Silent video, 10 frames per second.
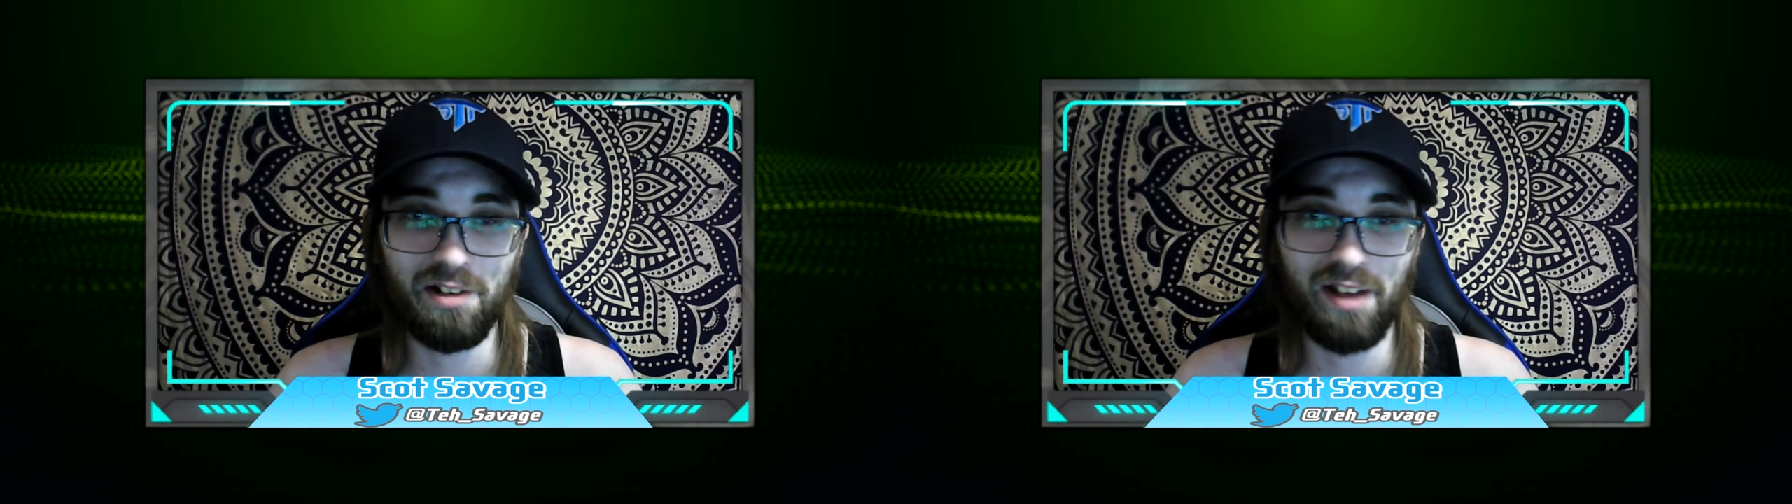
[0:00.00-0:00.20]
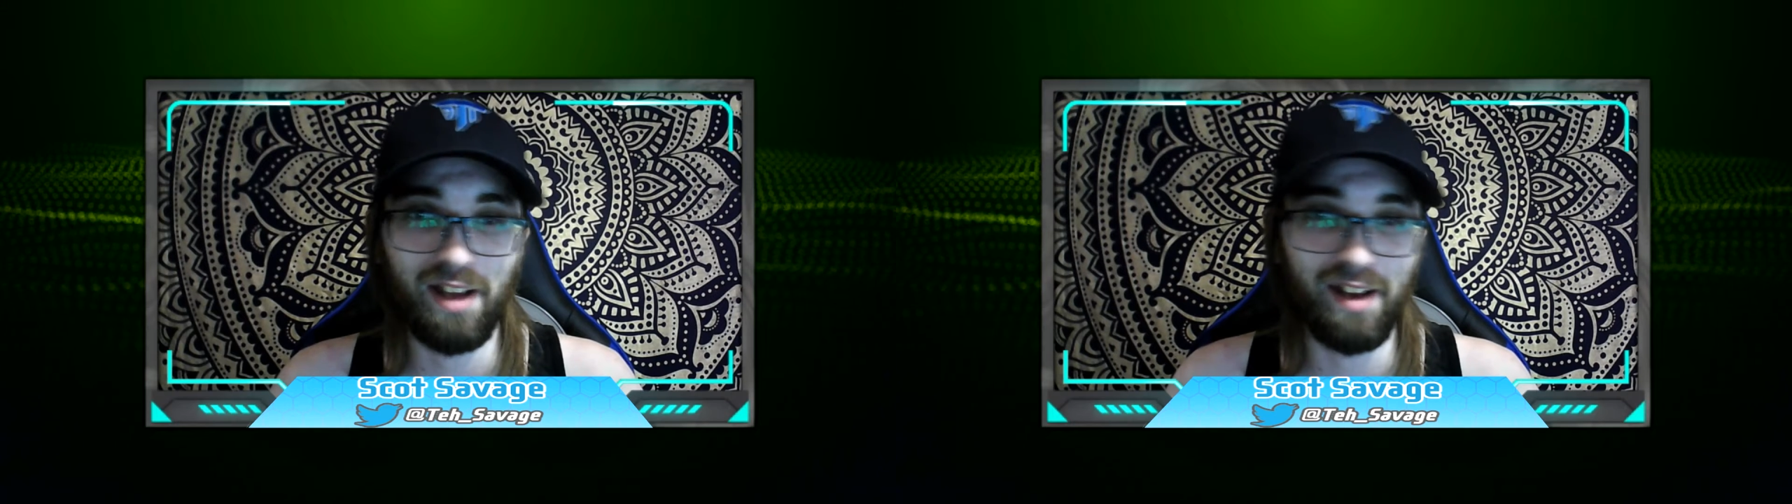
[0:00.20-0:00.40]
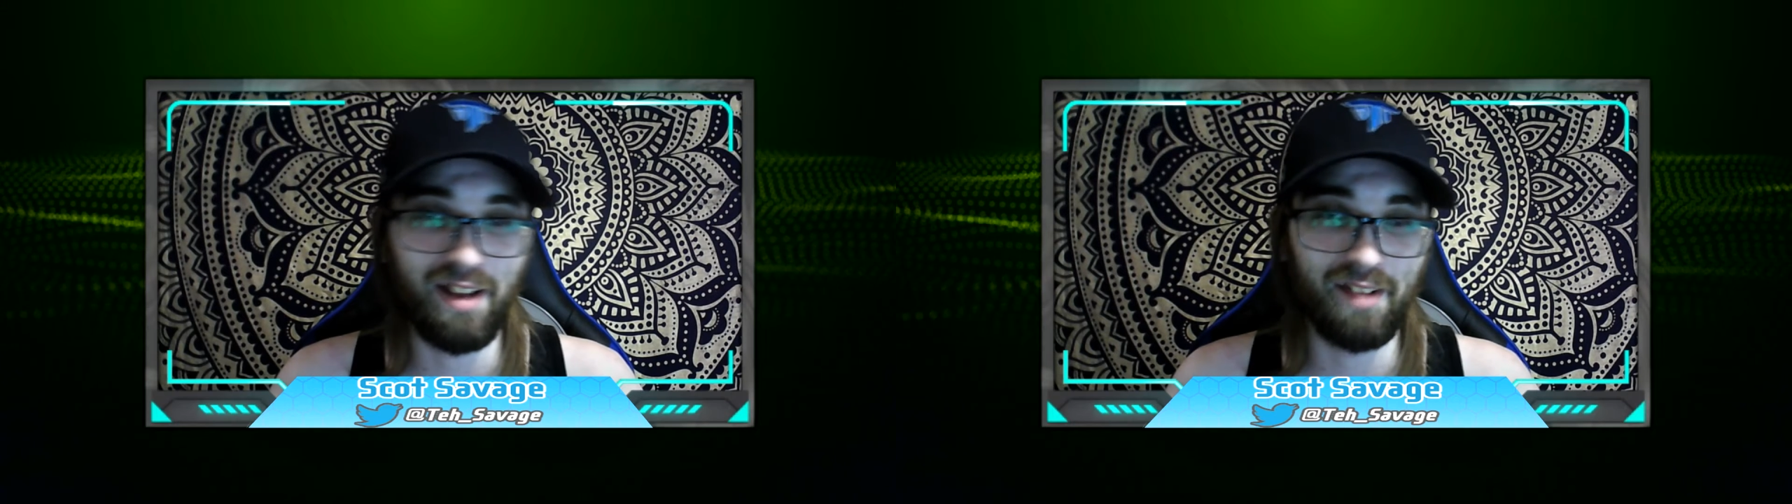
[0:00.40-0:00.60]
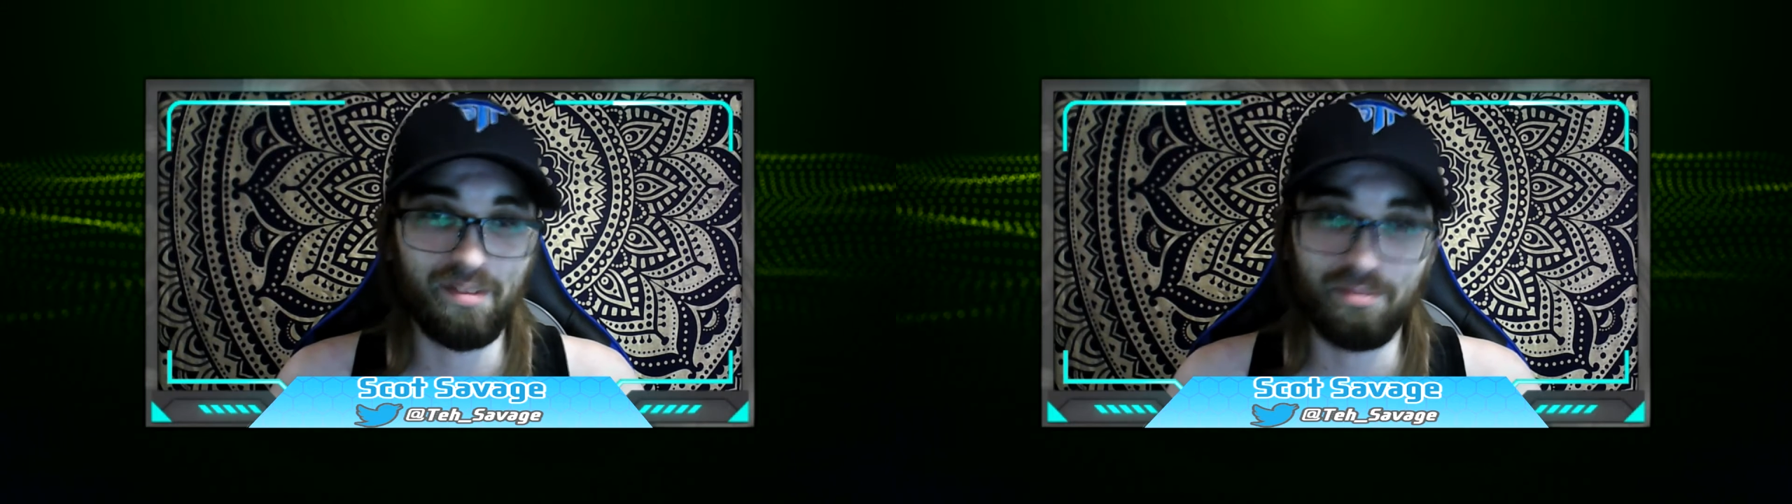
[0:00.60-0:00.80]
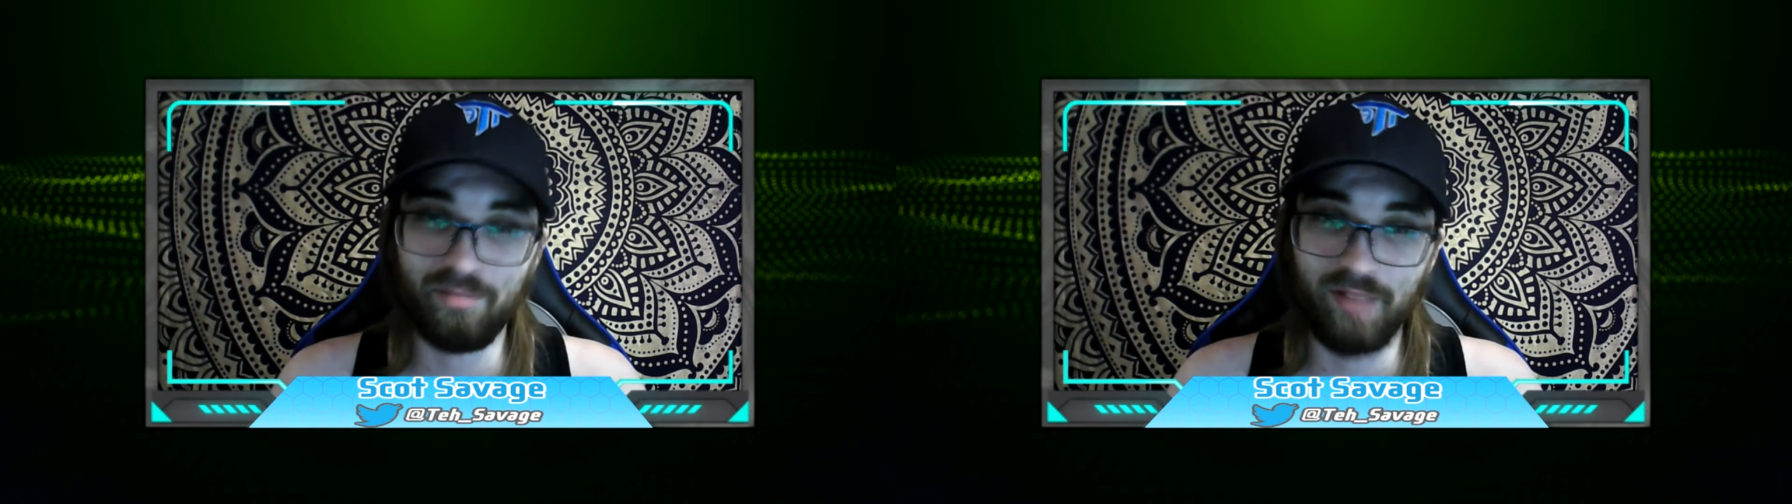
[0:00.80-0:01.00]
and as
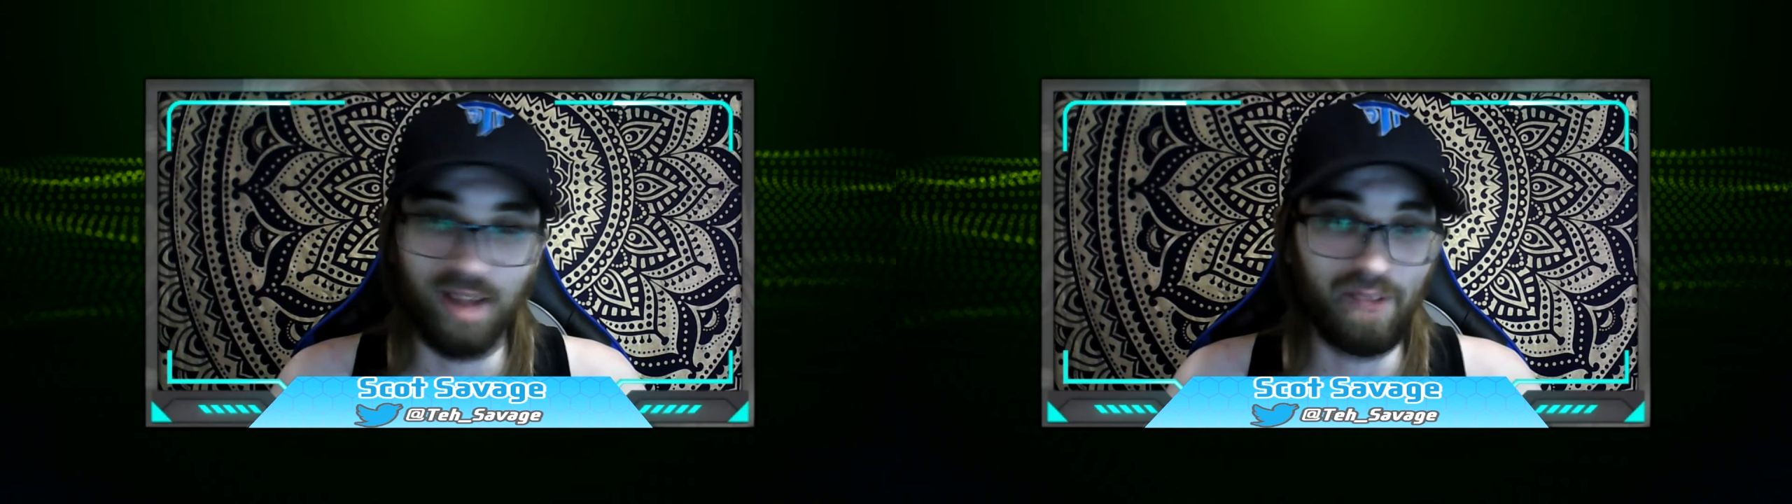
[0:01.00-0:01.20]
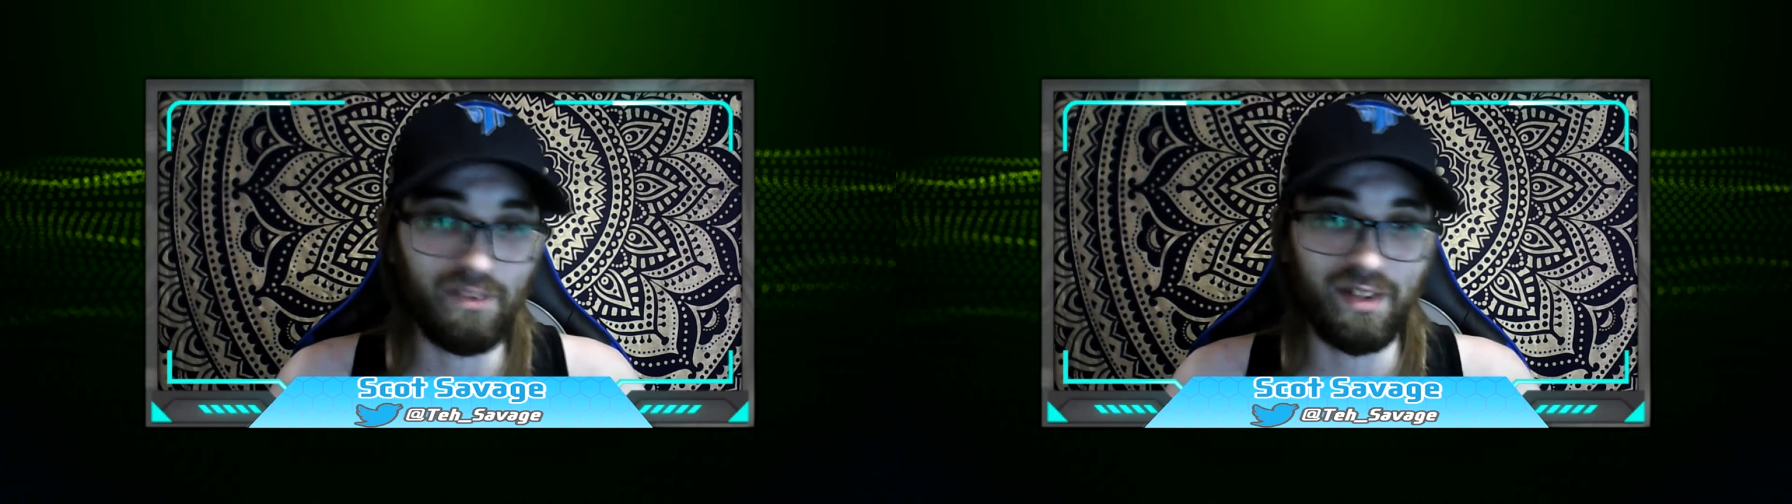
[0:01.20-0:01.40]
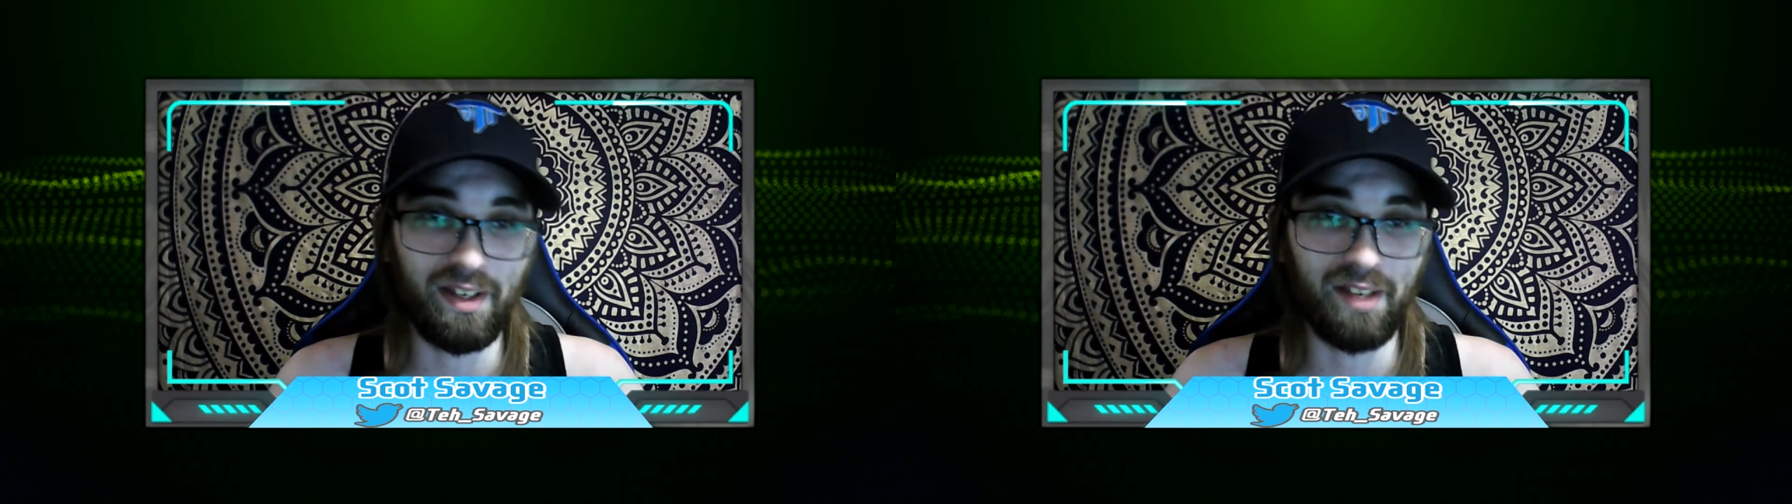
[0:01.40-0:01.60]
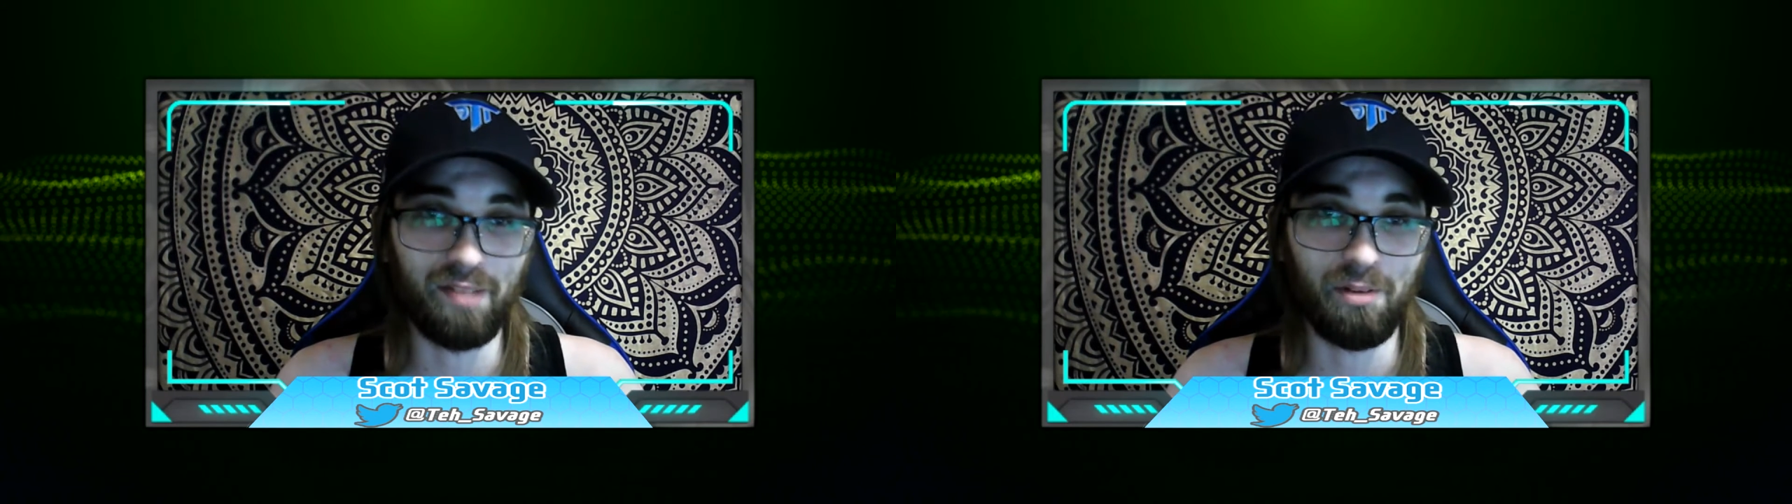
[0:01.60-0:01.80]
everything gets